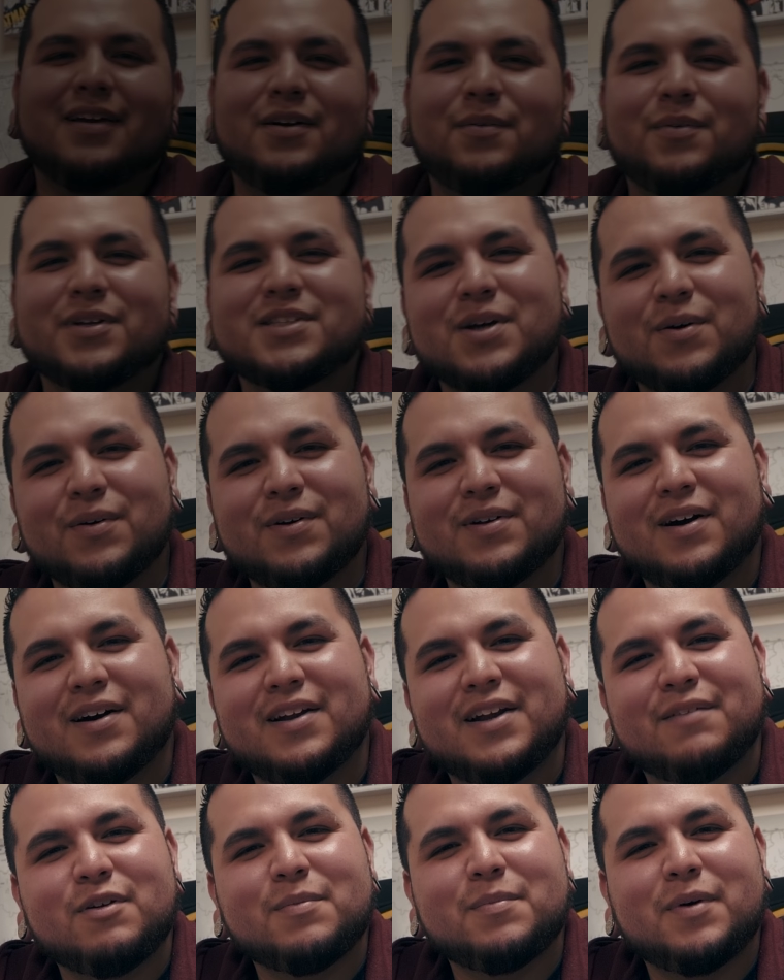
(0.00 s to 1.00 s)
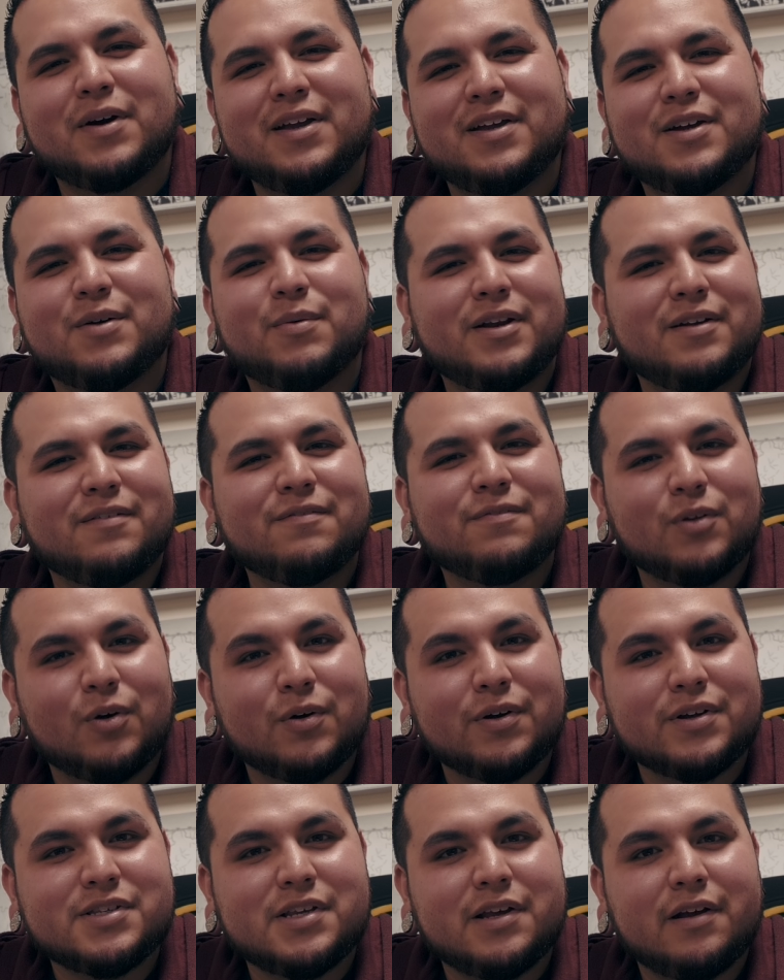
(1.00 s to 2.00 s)
What's going on, everybody? Quentin
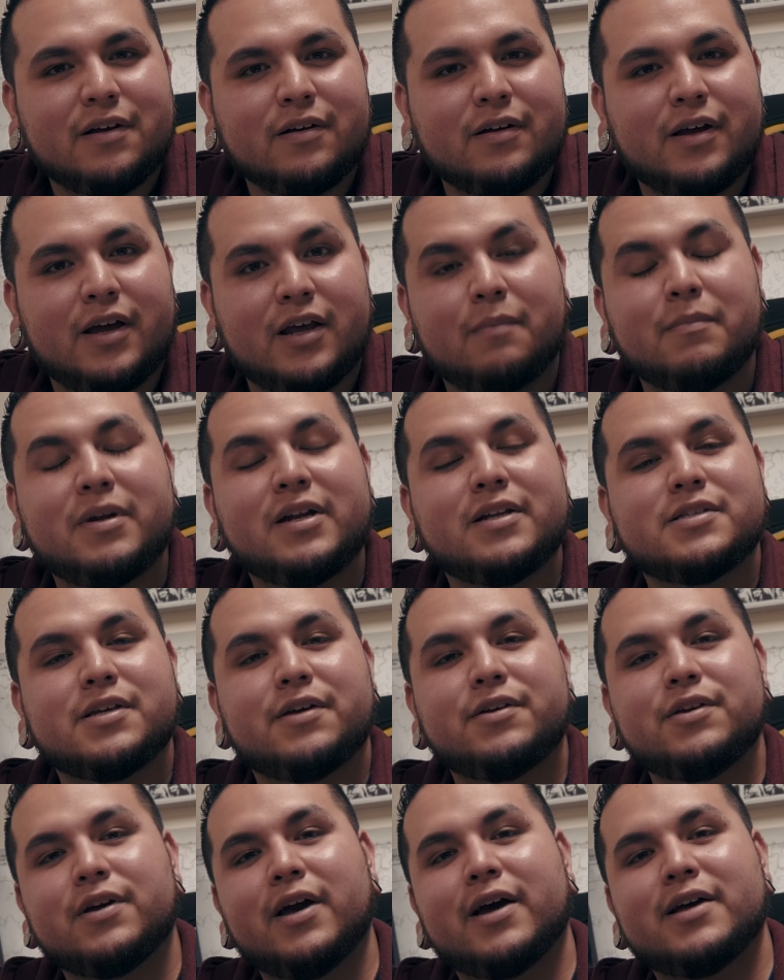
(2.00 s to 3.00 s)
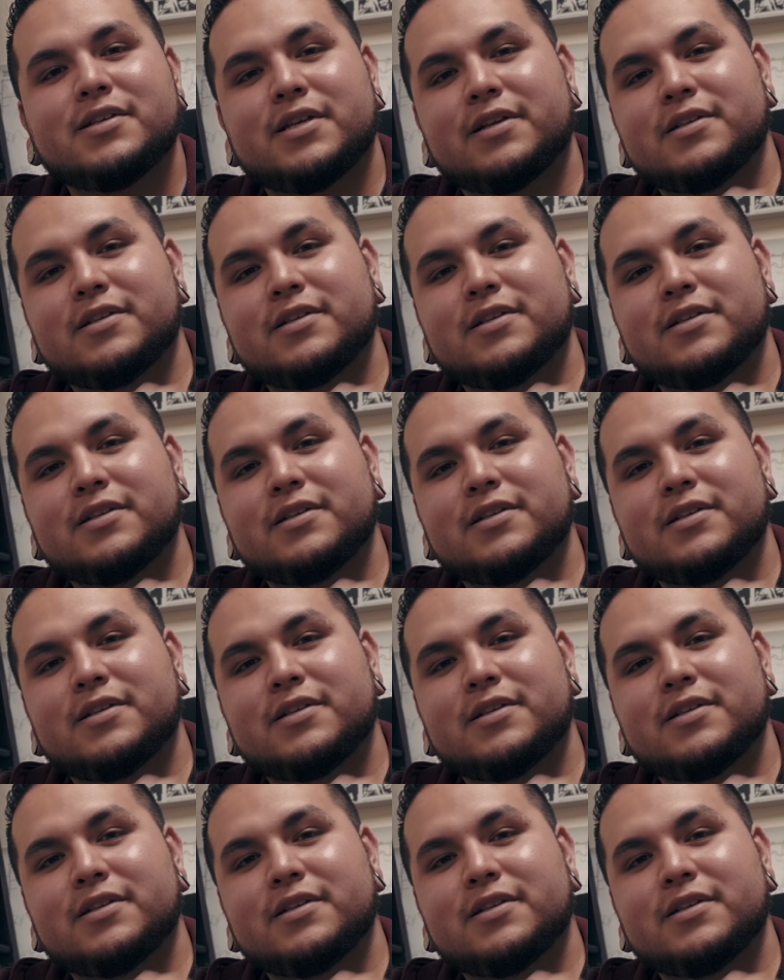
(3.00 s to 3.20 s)
Flores here, and I'm going to tell you guys